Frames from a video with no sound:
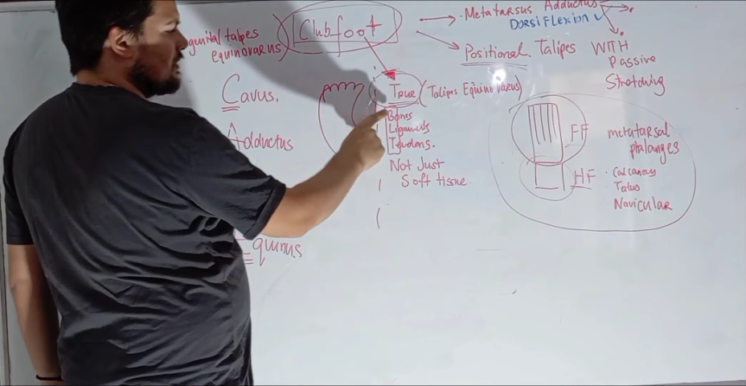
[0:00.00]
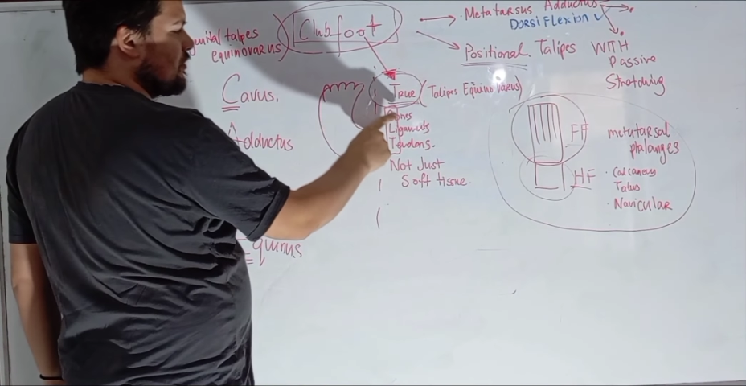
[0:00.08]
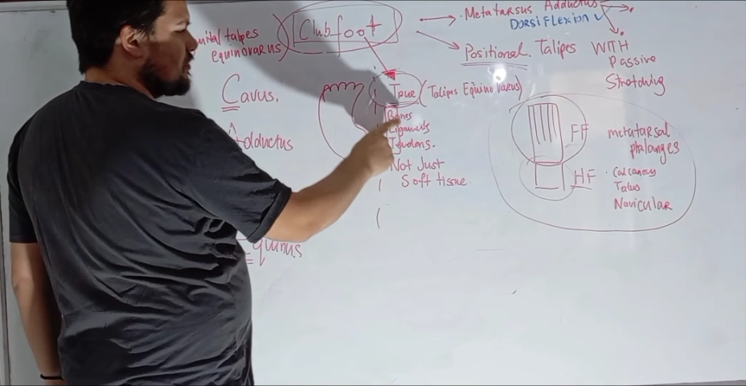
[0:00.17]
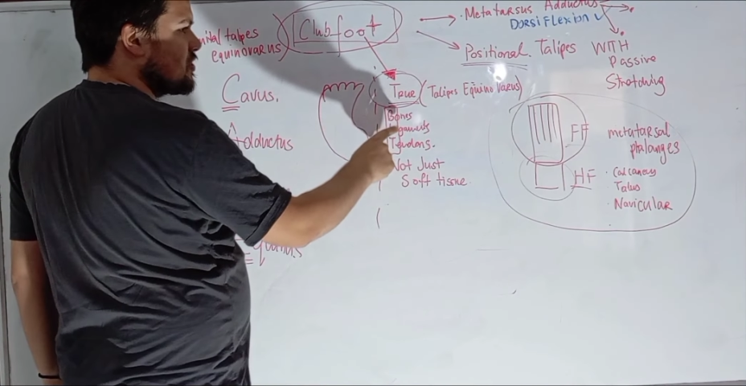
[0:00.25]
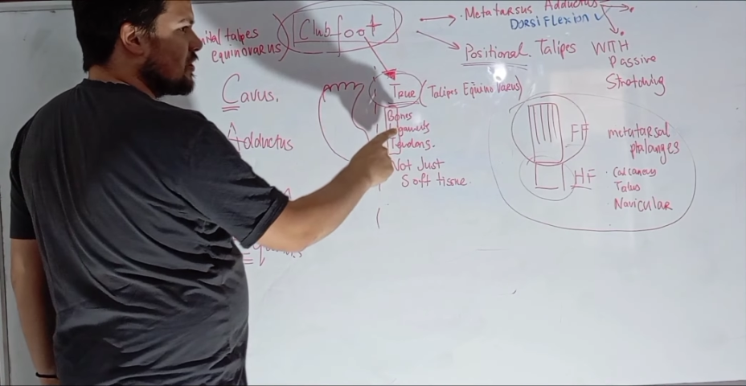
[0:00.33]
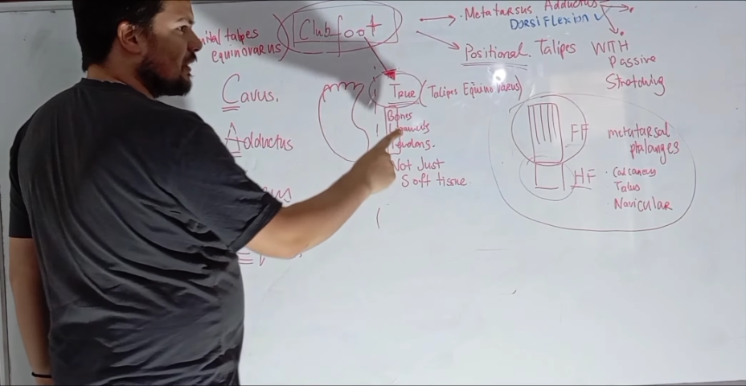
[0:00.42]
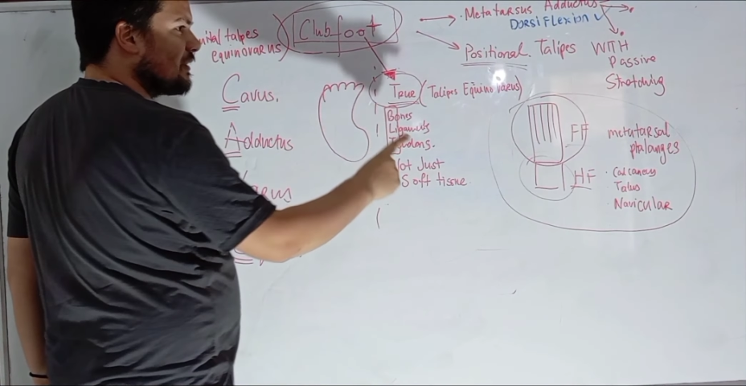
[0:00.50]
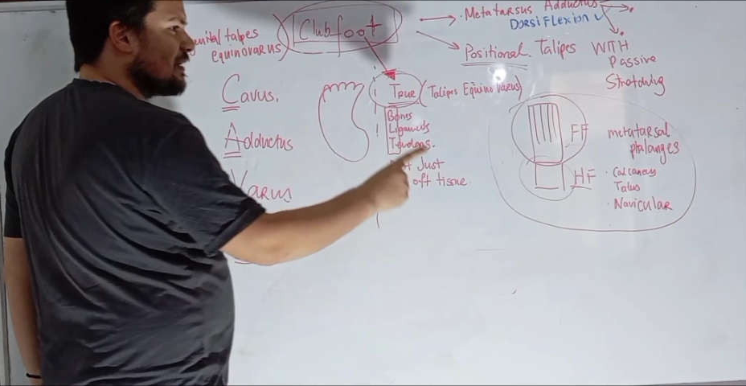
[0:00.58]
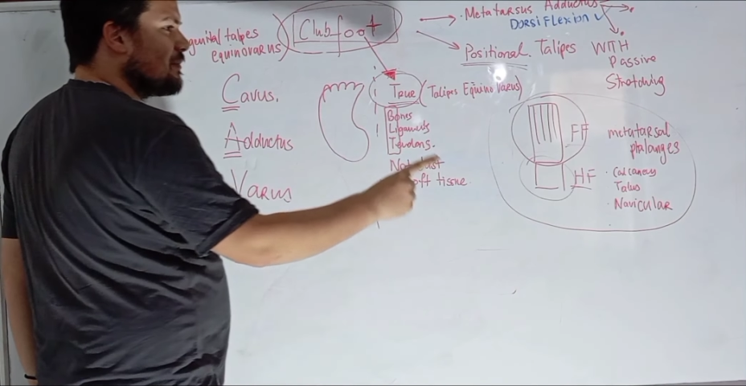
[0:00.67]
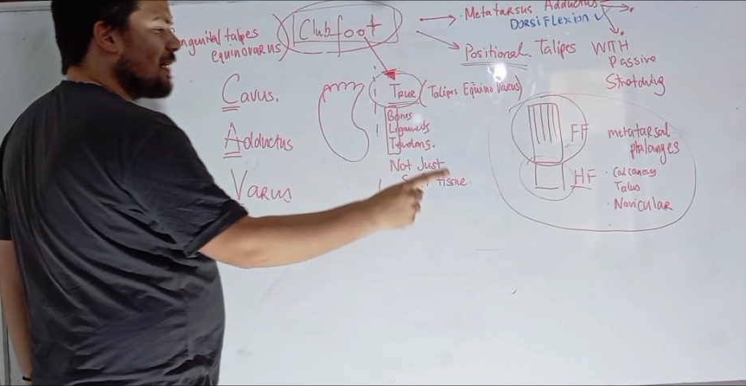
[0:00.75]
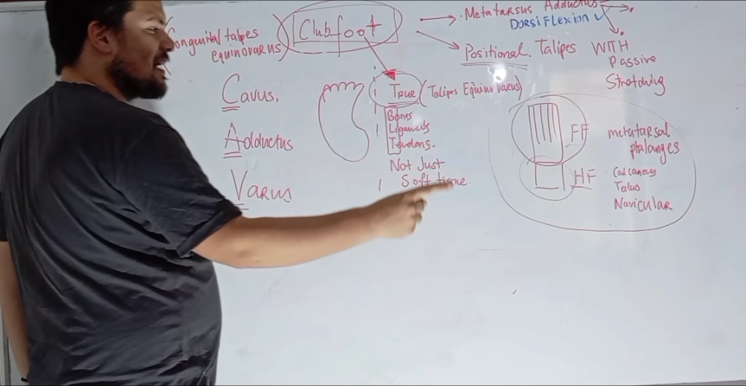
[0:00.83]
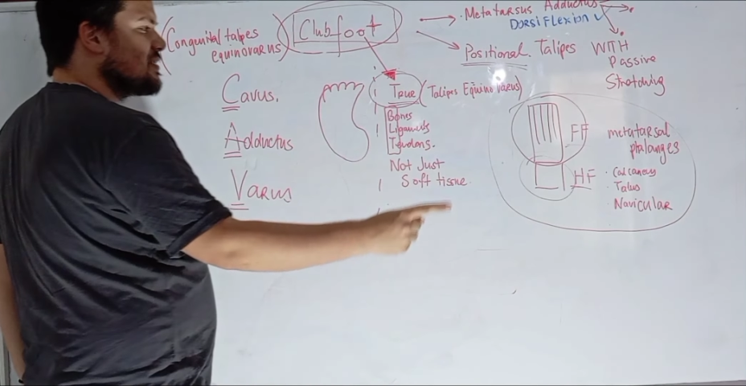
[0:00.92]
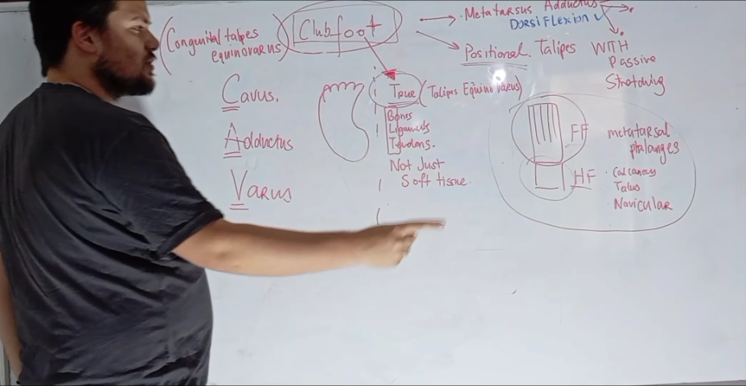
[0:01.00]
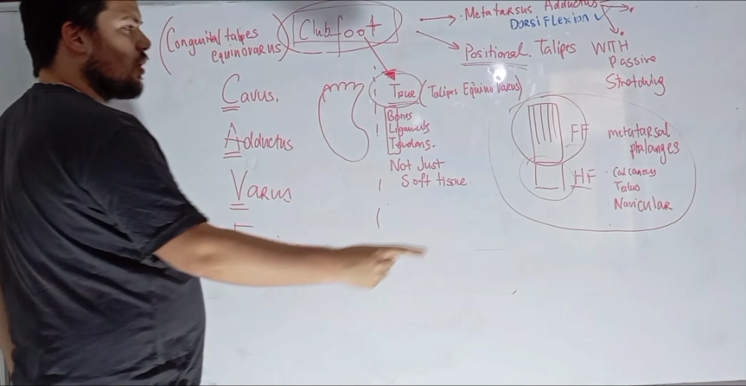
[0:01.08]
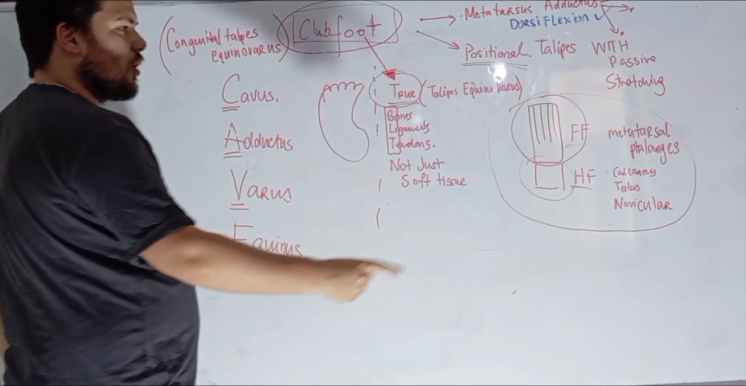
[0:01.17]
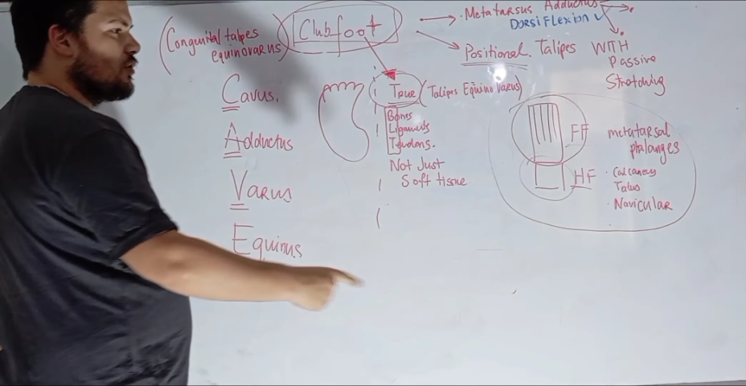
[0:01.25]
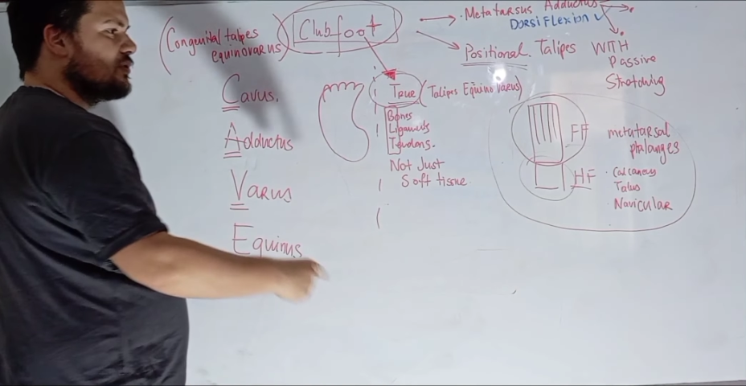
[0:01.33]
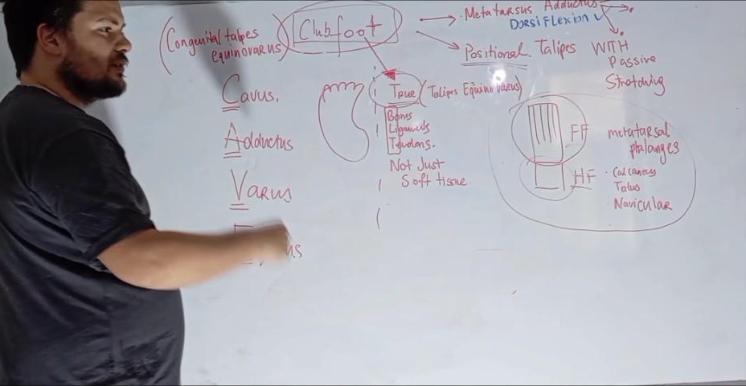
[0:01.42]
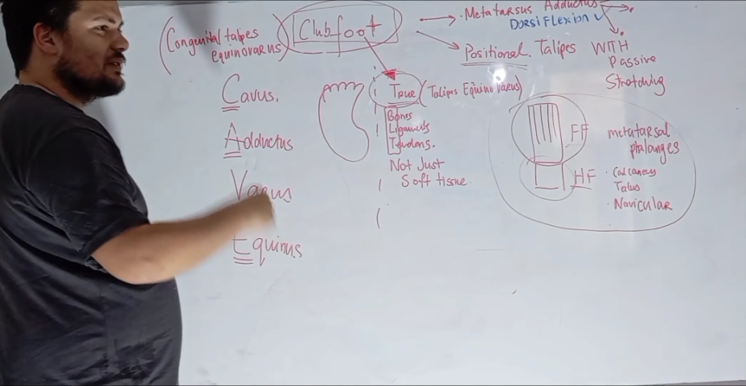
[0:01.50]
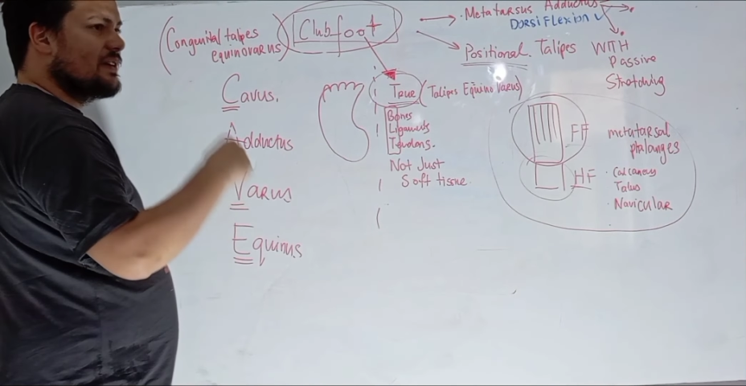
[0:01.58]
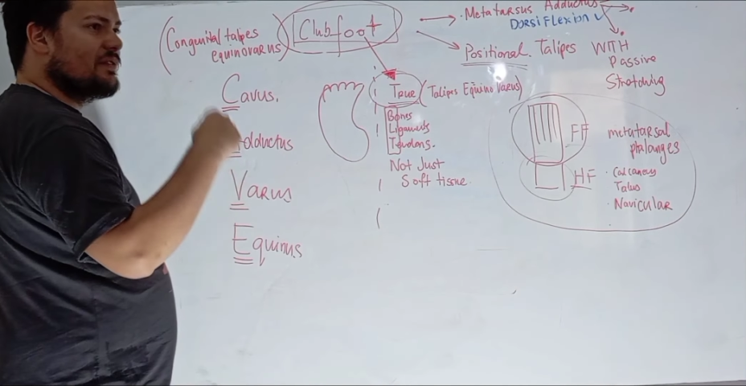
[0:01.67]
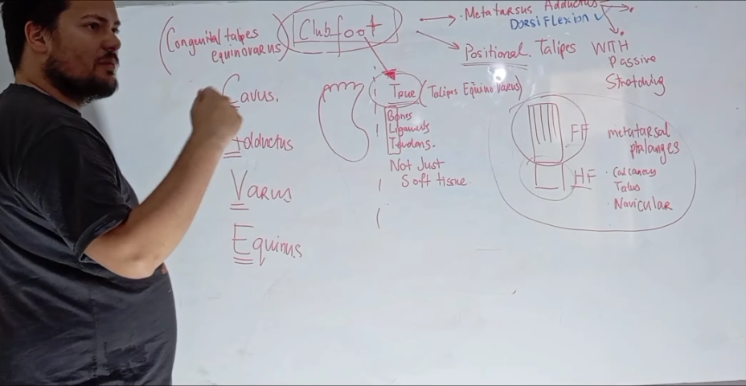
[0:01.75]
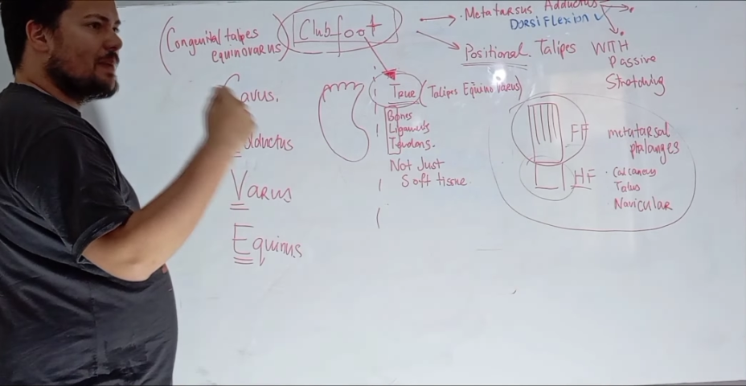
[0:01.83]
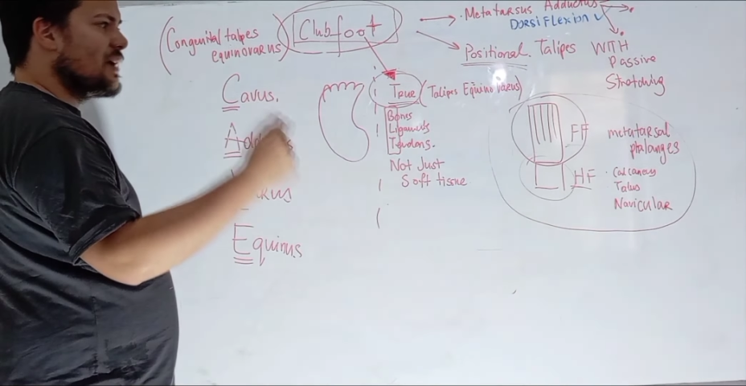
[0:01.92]
the rigidity based on the
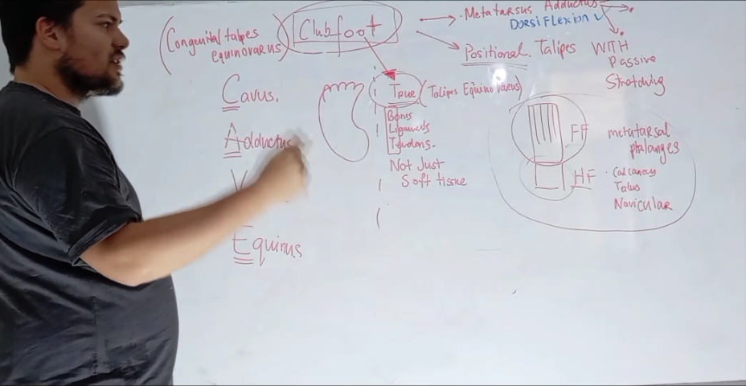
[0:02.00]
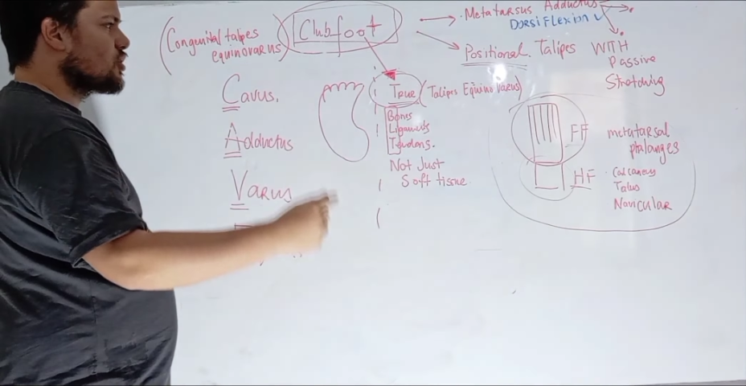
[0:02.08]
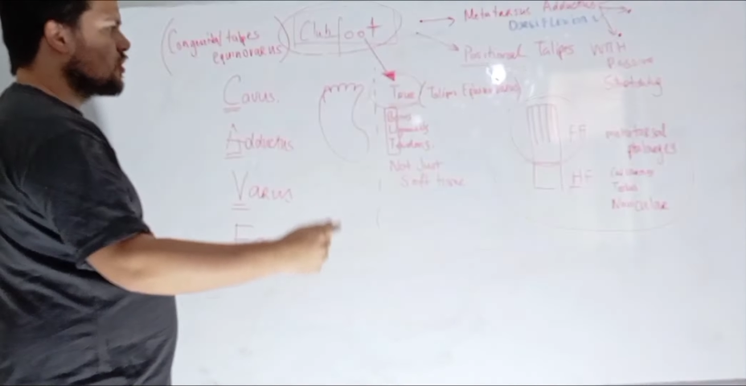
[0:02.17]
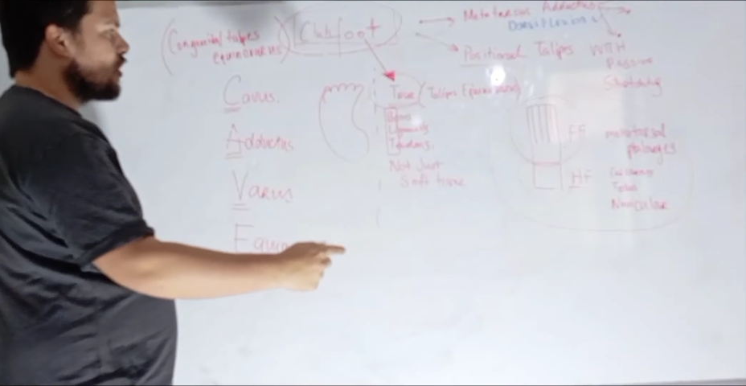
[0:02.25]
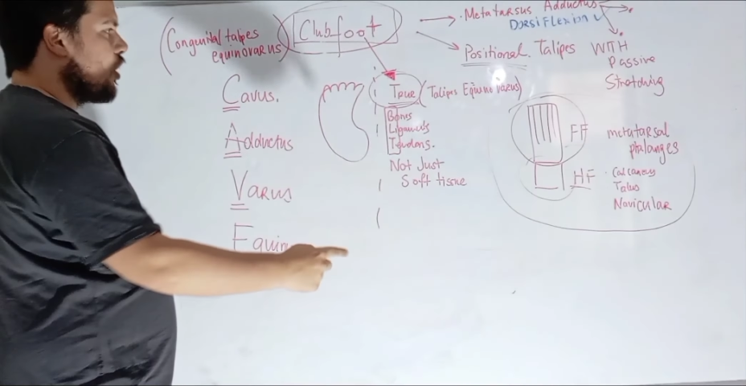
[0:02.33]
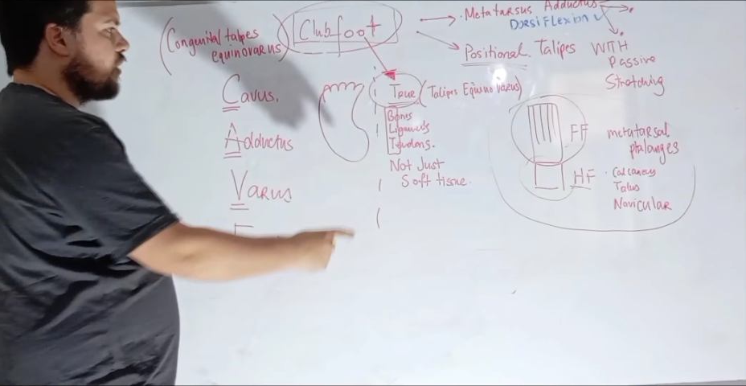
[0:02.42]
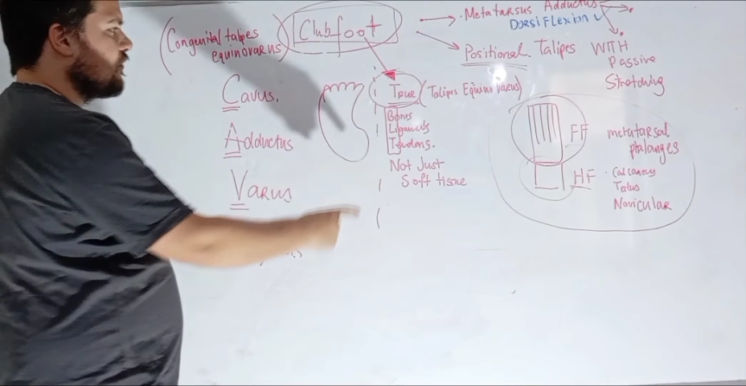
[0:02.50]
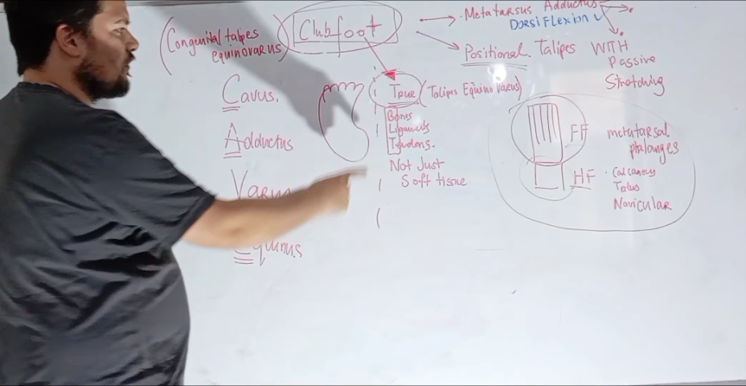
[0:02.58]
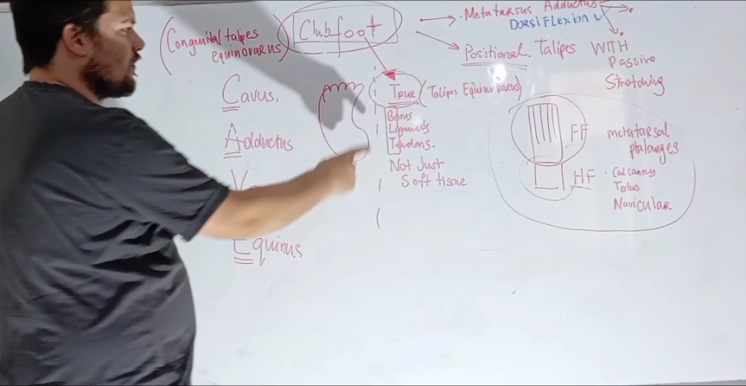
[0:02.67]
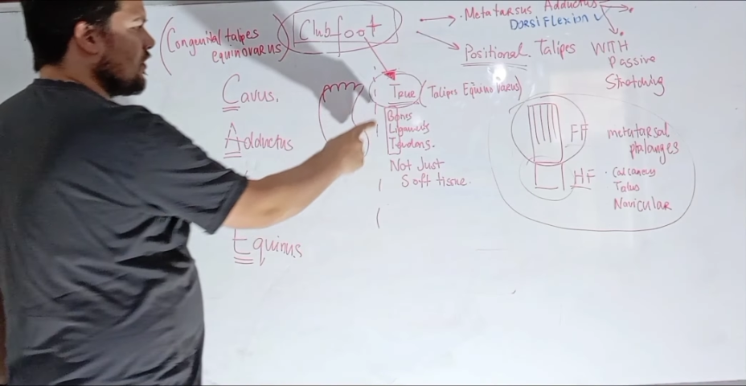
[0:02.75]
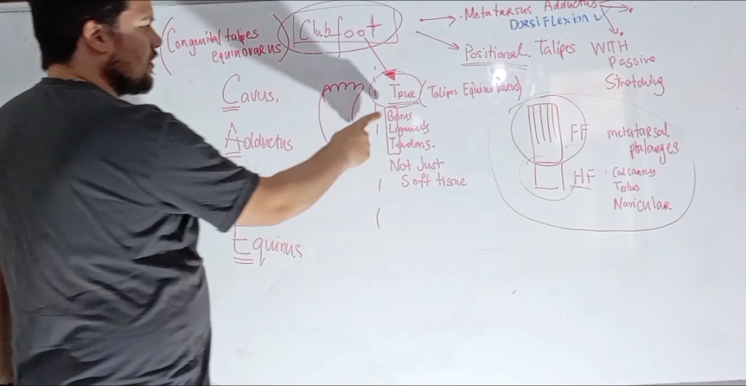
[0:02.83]
deformation of